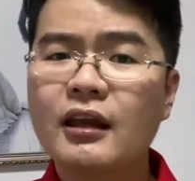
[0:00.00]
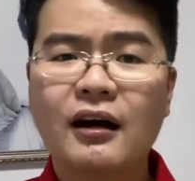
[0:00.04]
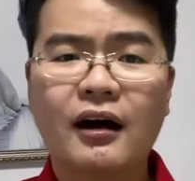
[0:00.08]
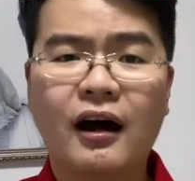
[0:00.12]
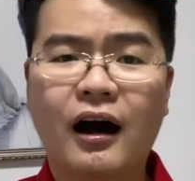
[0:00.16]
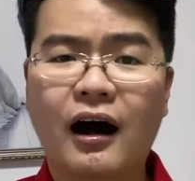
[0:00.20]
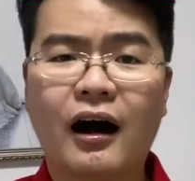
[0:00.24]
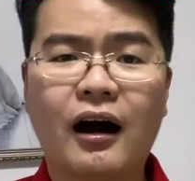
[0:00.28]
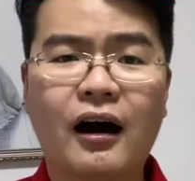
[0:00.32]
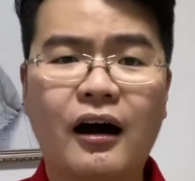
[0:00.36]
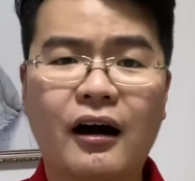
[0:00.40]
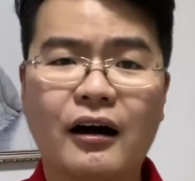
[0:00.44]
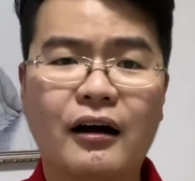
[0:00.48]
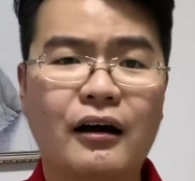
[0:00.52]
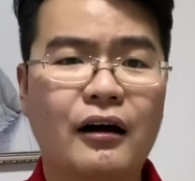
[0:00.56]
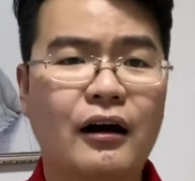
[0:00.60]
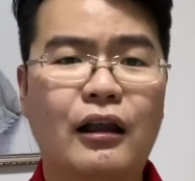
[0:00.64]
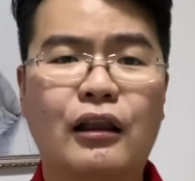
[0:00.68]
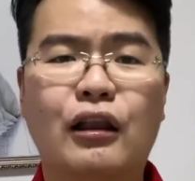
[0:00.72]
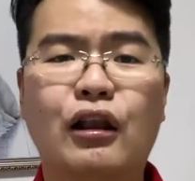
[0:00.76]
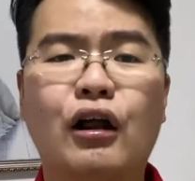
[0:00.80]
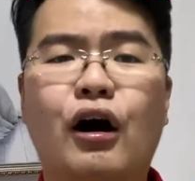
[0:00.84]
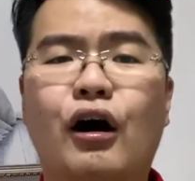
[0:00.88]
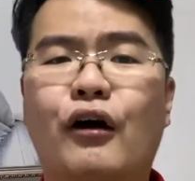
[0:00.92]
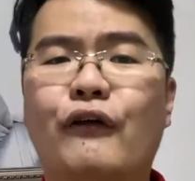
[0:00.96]
a
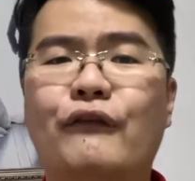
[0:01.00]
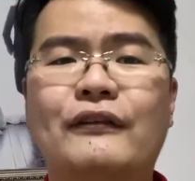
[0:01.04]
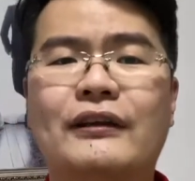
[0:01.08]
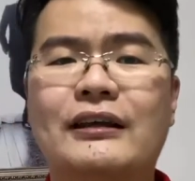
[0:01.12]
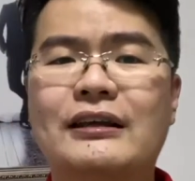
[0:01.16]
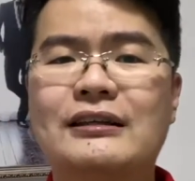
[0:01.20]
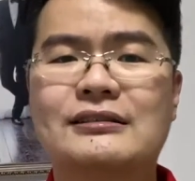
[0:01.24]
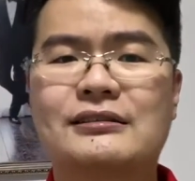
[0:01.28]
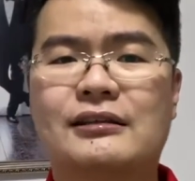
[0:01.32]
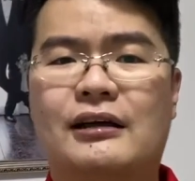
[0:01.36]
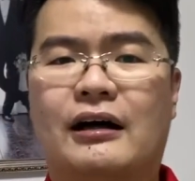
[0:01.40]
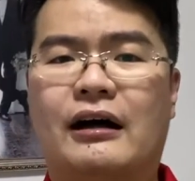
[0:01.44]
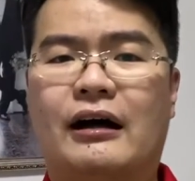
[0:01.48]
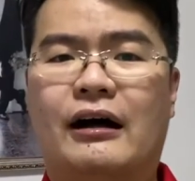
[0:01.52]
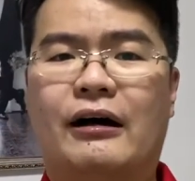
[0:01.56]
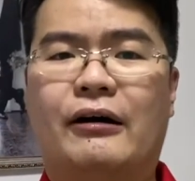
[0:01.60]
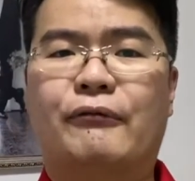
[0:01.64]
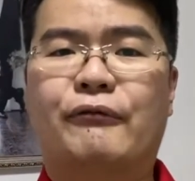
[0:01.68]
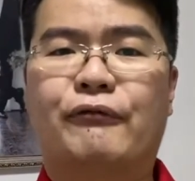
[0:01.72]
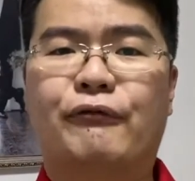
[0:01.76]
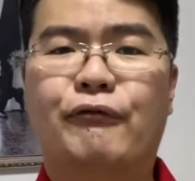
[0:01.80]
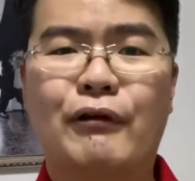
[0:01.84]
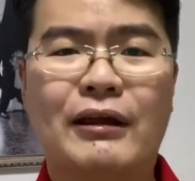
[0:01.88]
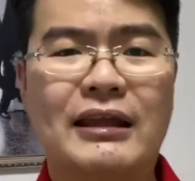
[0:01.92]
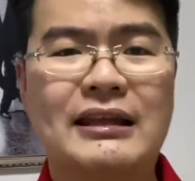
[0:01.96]
lot of these
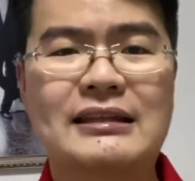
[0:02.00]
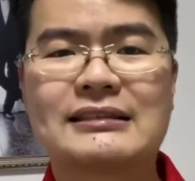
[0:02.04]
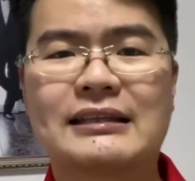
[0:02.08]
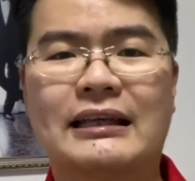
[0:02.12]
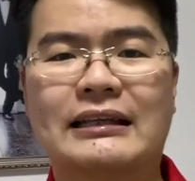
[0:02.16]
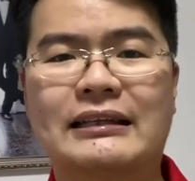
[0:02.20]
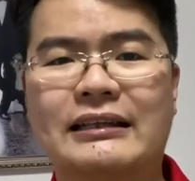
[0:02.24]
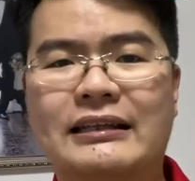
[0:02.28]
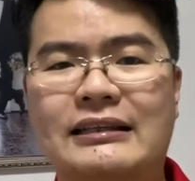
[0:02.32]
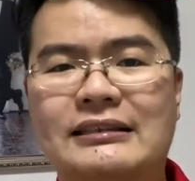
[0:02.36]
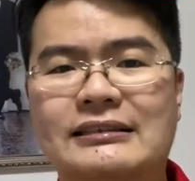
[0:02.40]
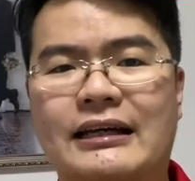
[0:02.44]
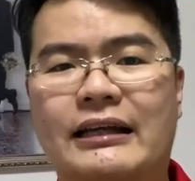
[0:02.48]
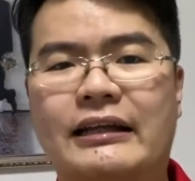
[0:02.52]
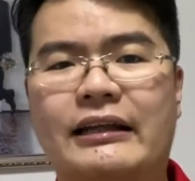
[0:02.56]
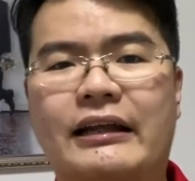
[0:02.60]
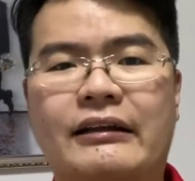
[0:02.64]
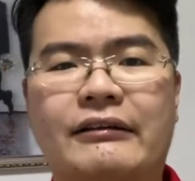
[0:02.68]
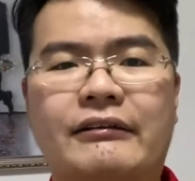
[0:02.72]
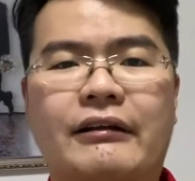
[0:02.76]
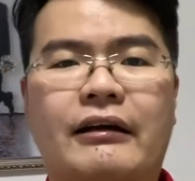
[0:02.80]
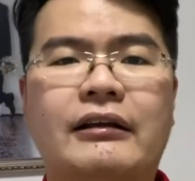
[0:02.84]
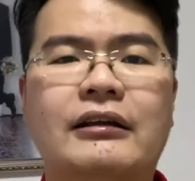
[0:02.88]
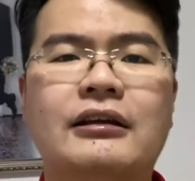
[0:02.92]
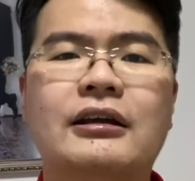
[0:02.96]
winds and things like
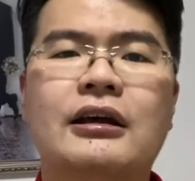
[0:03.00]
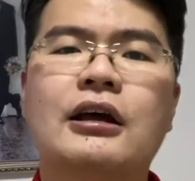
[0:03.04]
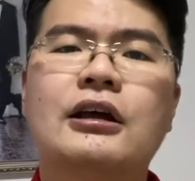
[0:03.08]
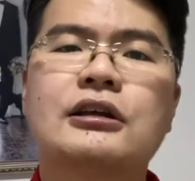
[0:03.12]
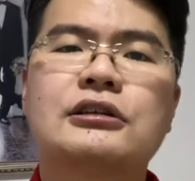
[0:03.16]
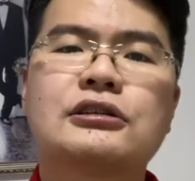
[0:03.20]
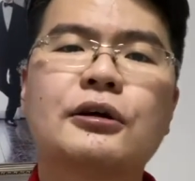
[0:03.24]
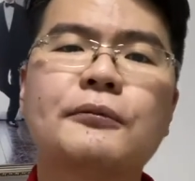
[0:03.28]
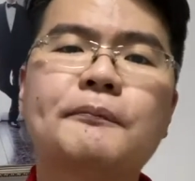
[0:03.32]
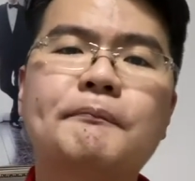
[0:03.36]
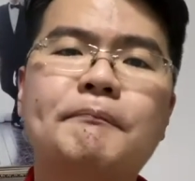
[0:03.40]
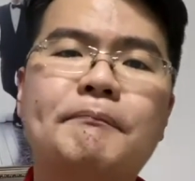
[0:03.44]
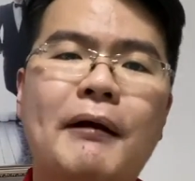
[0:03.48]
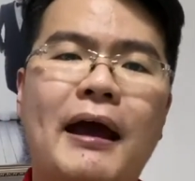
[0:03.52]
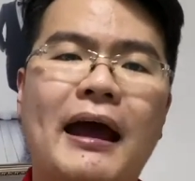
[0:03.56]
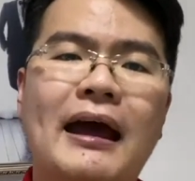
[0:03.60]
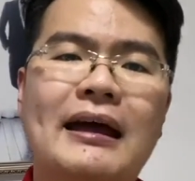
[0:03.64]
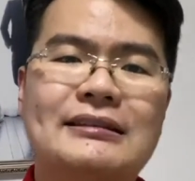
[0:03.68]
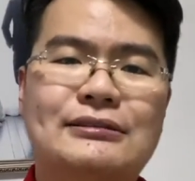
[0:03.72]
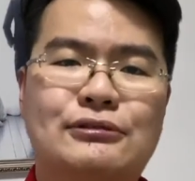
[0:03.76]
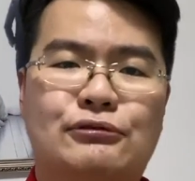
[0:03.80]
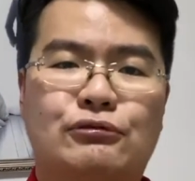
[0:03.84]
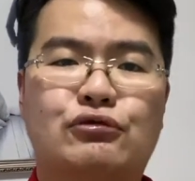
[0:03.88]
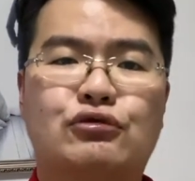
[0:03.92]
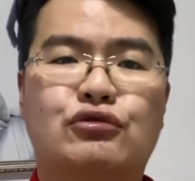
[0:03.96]
that, right? So
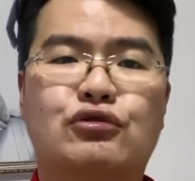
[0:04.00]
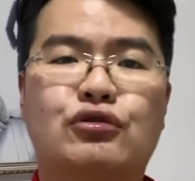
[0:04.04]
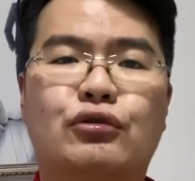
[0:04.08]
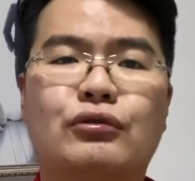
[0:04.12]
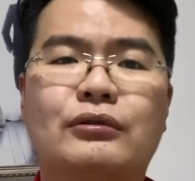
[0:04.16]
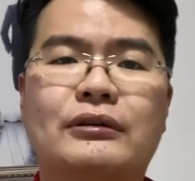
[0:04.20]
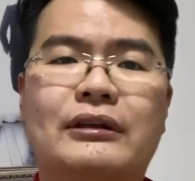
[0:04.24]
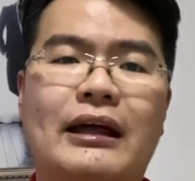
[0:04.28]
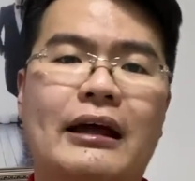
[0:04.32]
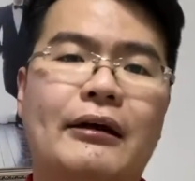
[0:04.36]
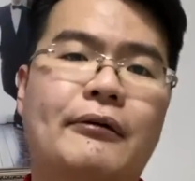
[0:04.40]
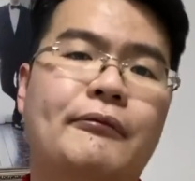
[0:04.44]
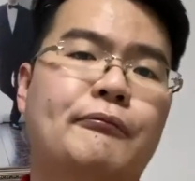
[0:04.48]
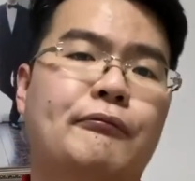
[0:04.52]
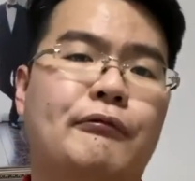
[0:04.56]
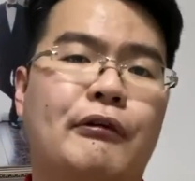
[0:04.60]
best to grow them